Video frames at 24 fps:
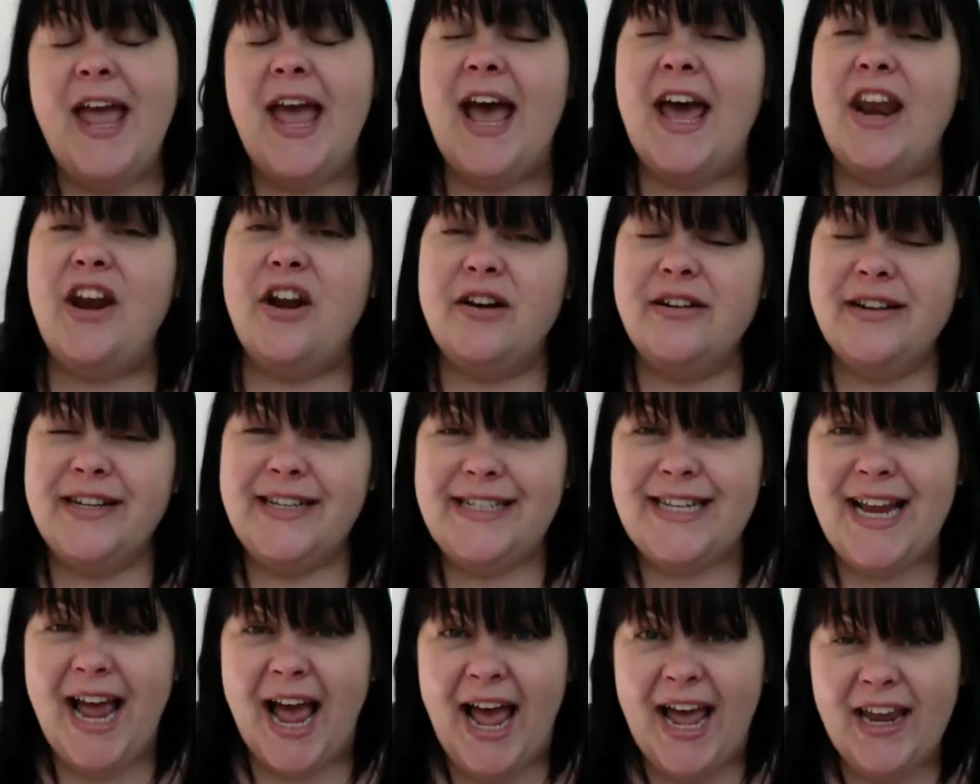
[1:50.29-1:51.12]
and our
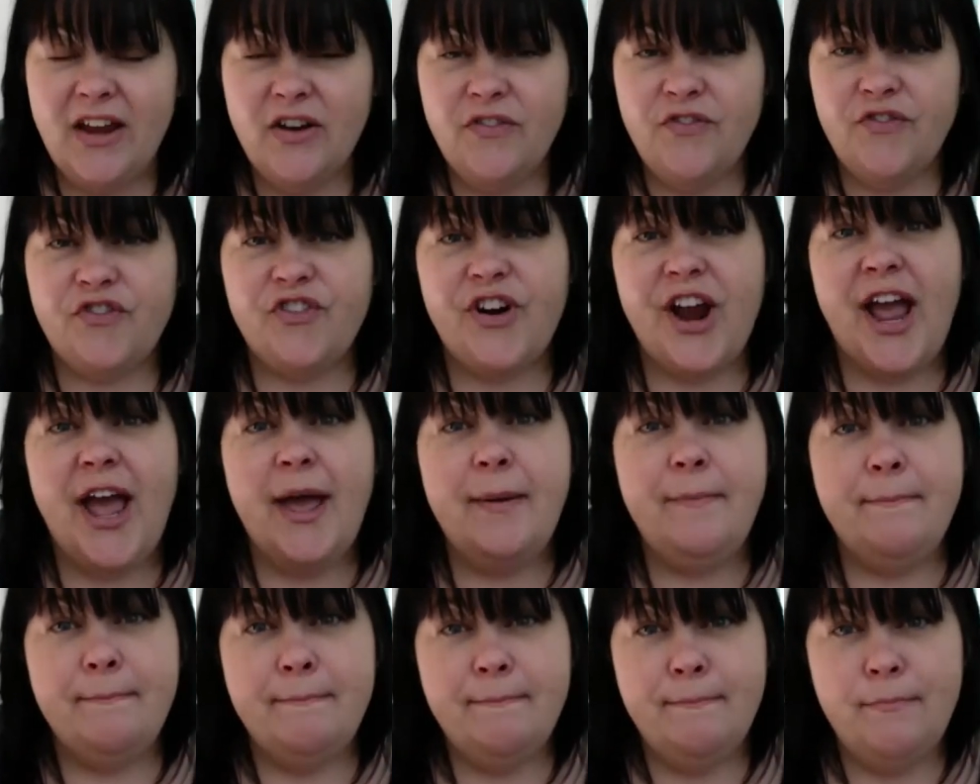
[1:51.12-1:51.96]

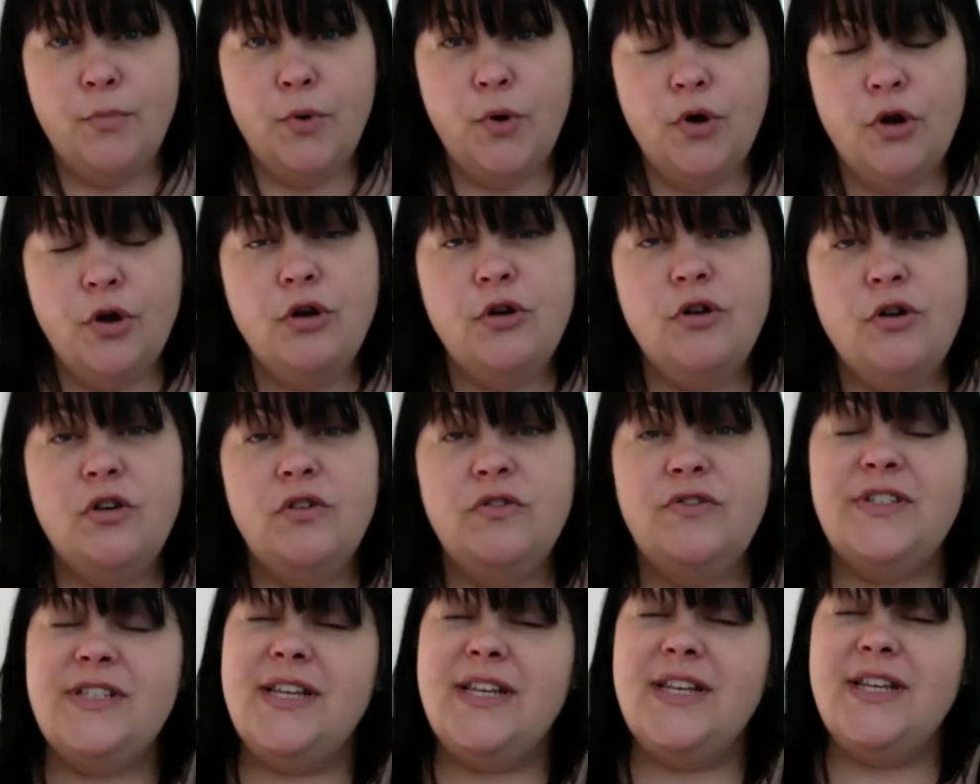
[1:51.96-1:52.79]
diaphragm
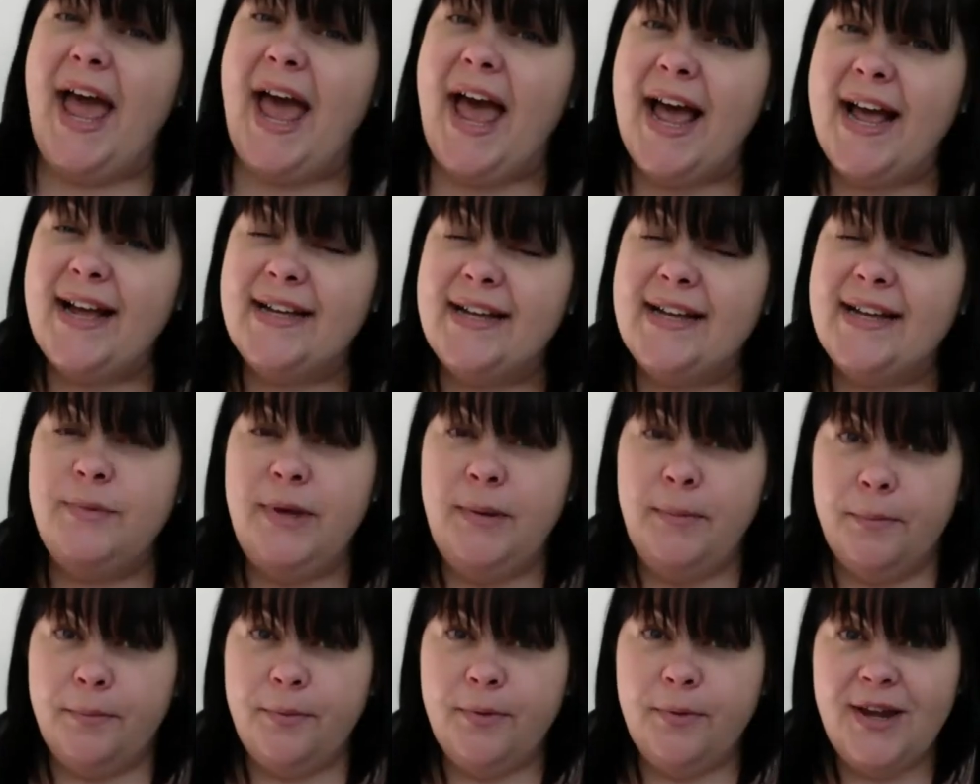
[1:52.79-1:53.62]
moves as
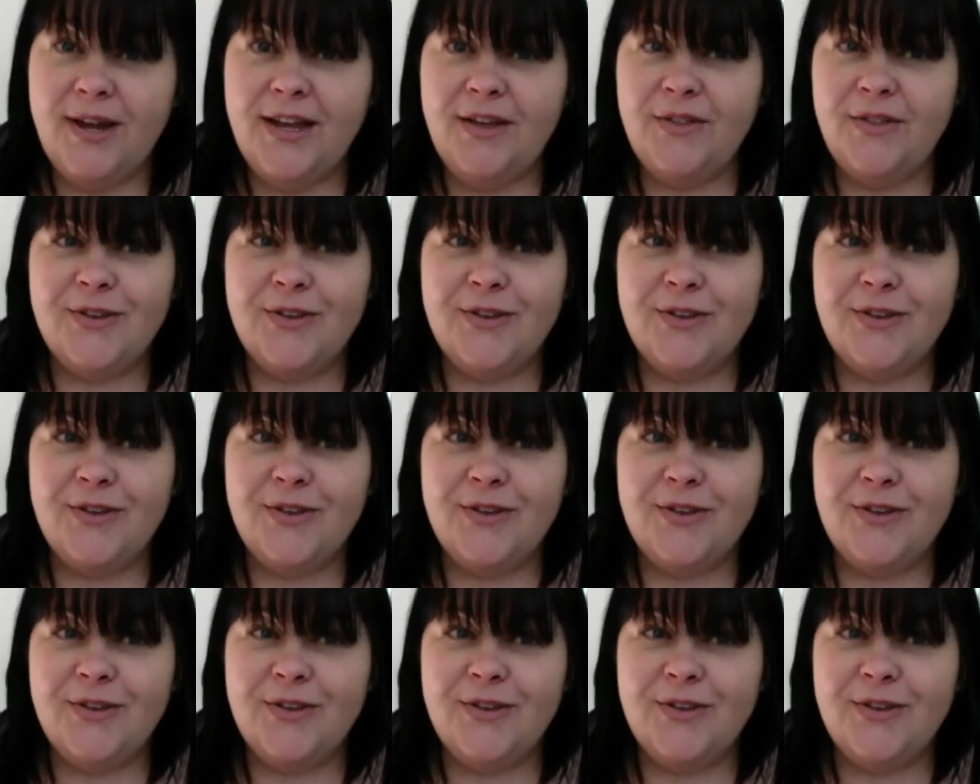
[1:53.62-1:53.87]
we breathe.